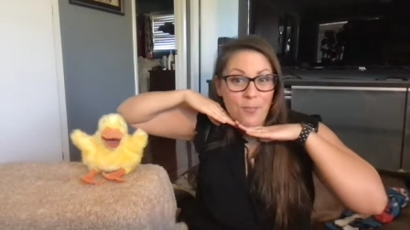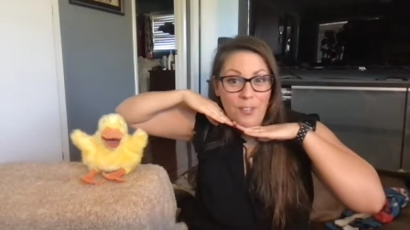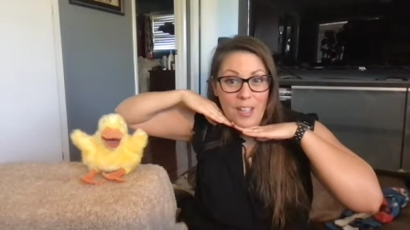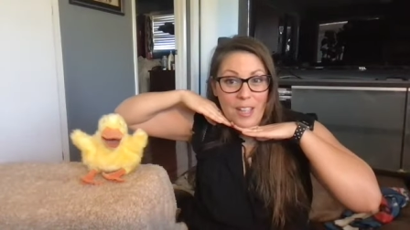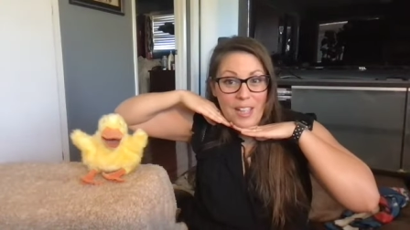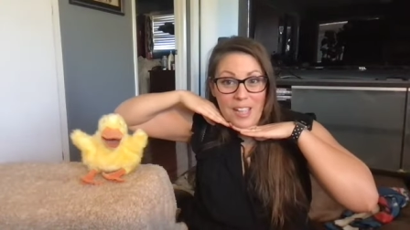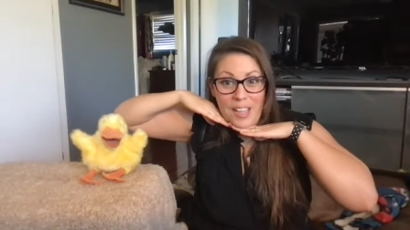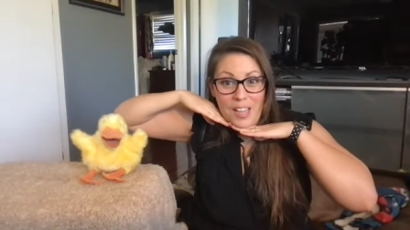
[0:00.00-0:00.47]

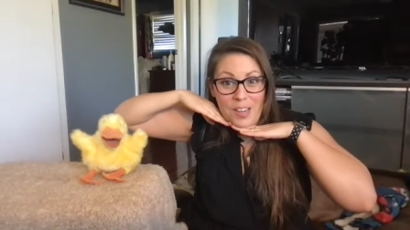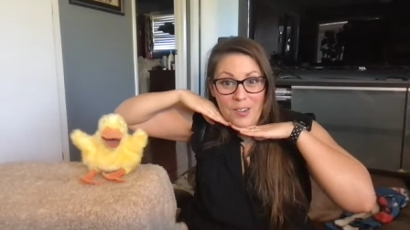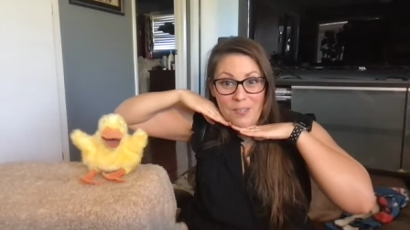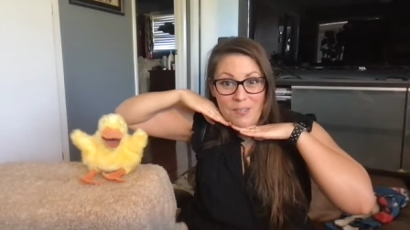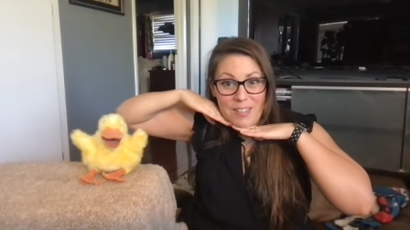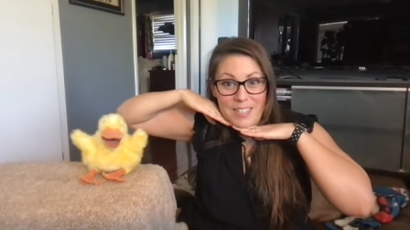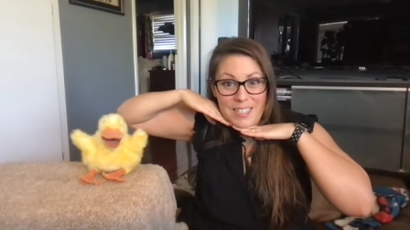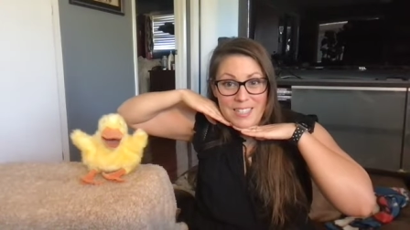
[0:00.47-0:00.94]
fair
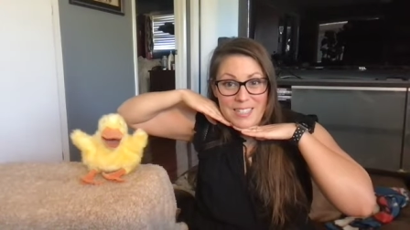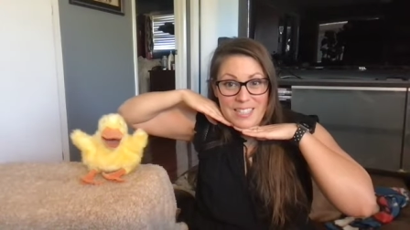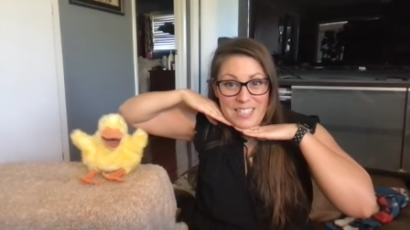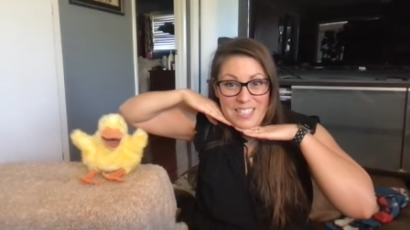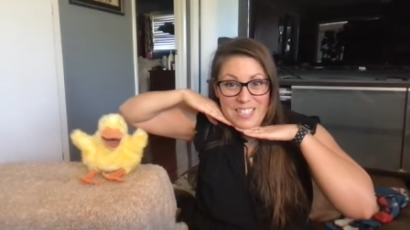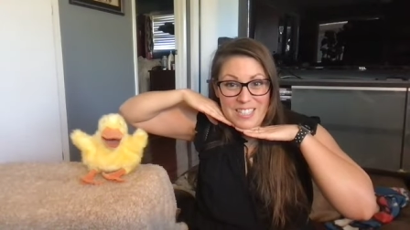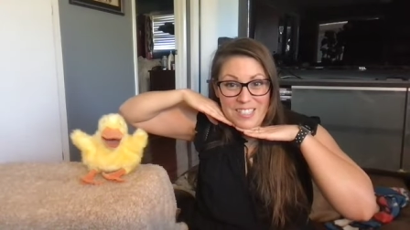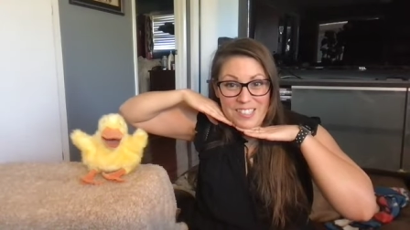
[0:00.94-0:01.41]

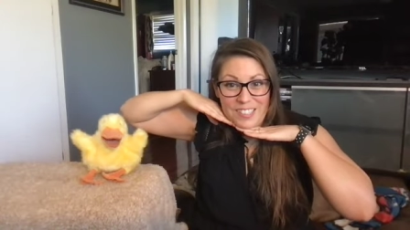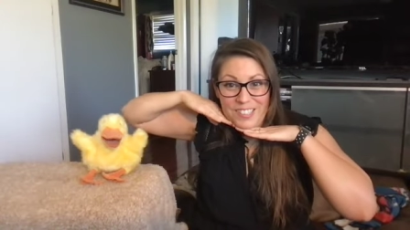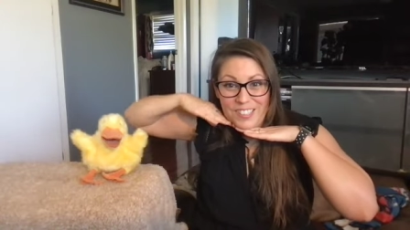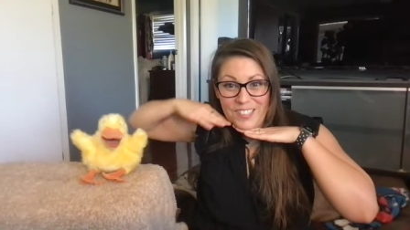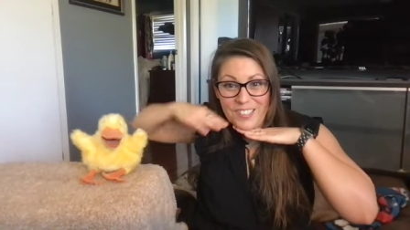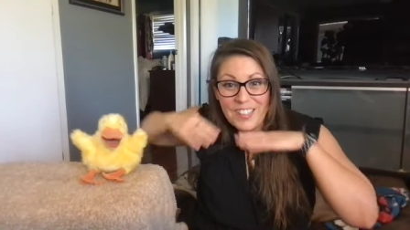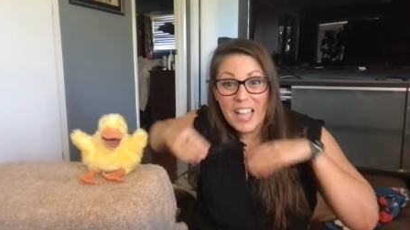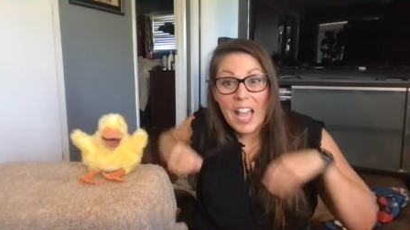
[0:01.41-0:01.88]
ones
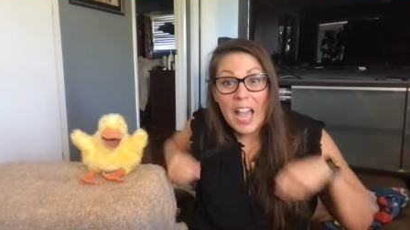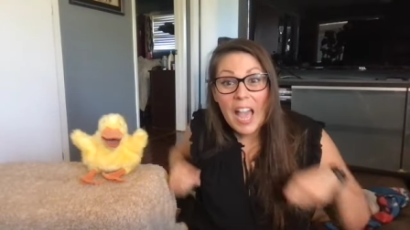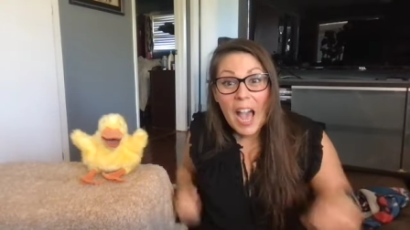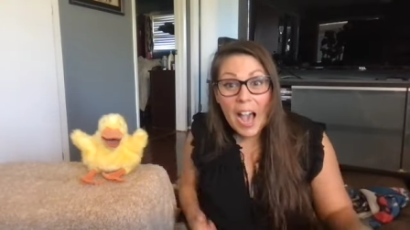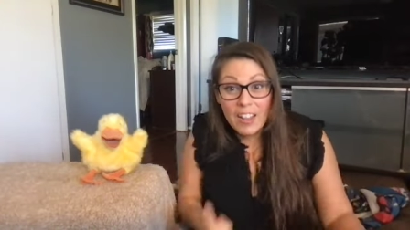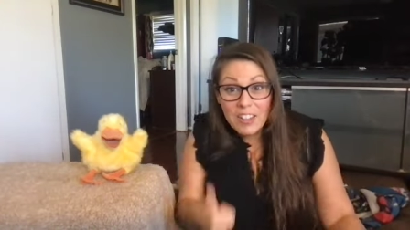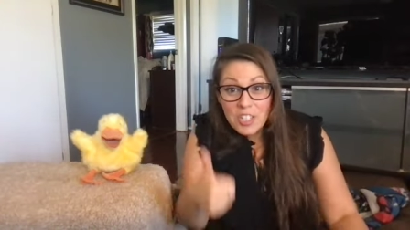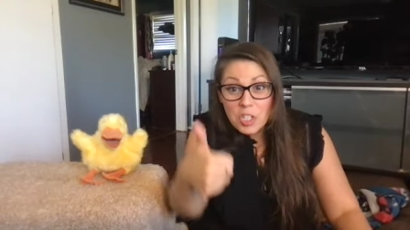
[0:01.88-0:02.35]
too.
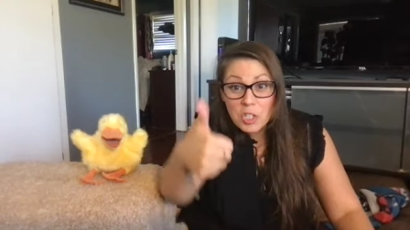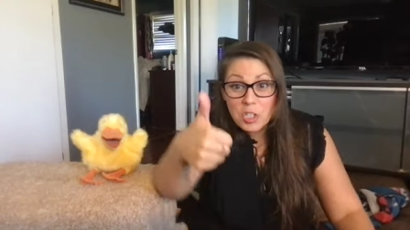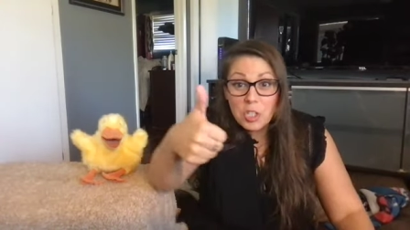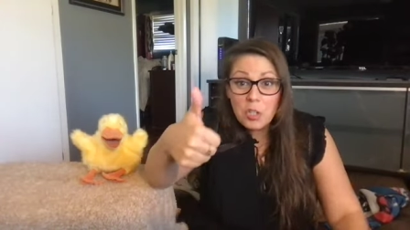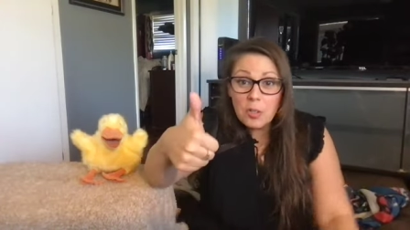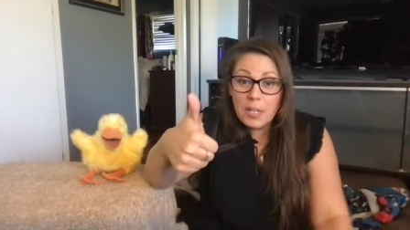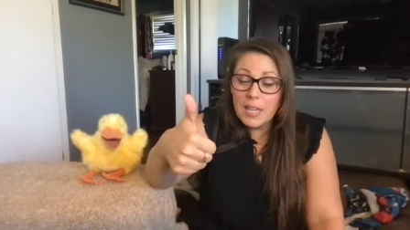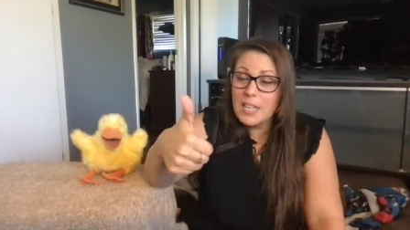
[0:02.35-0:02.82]
How did you
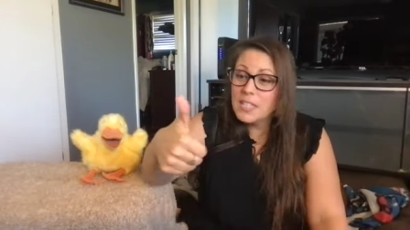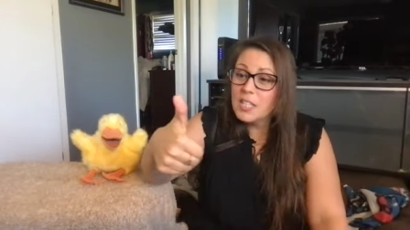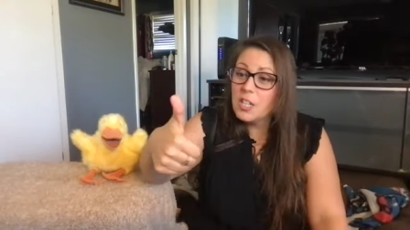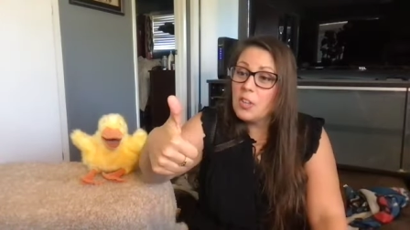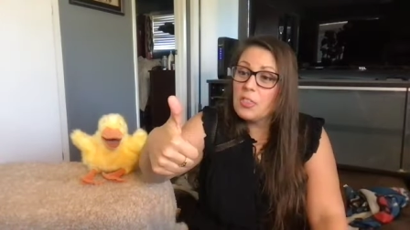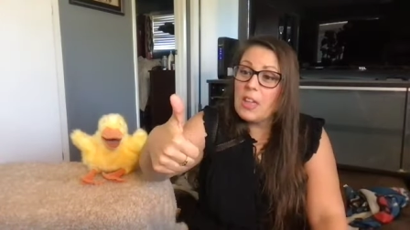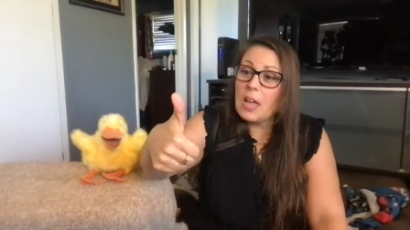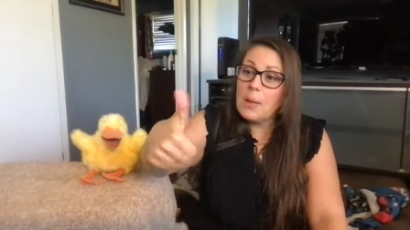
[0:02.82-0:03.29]
do? Can I see
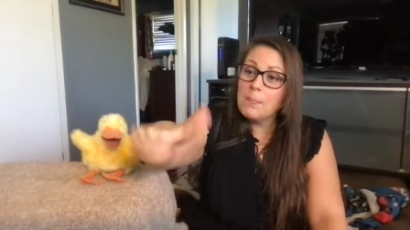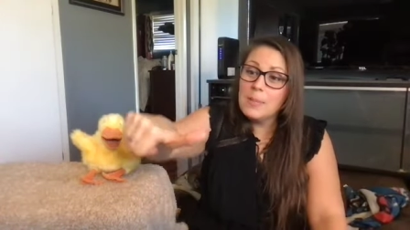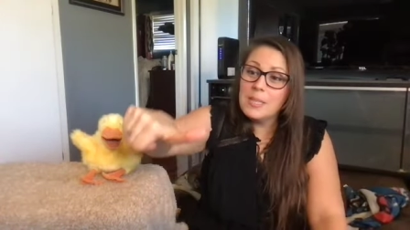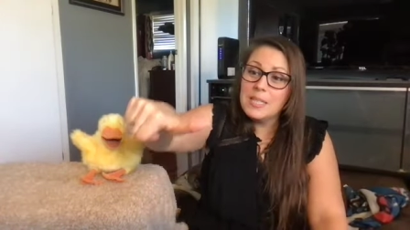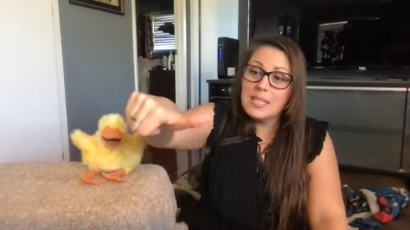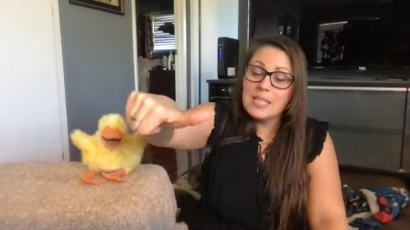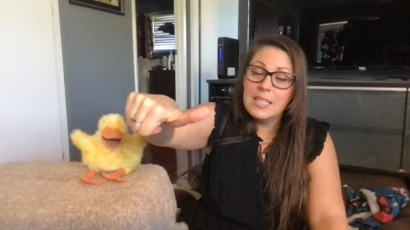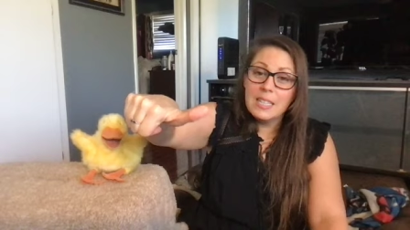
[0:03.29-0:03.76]
your
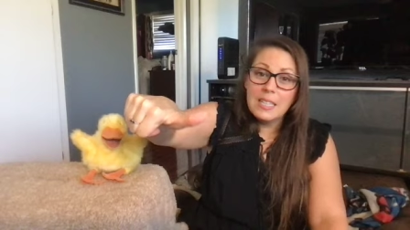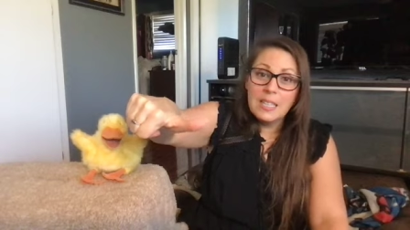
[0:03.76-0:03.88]
thumbs?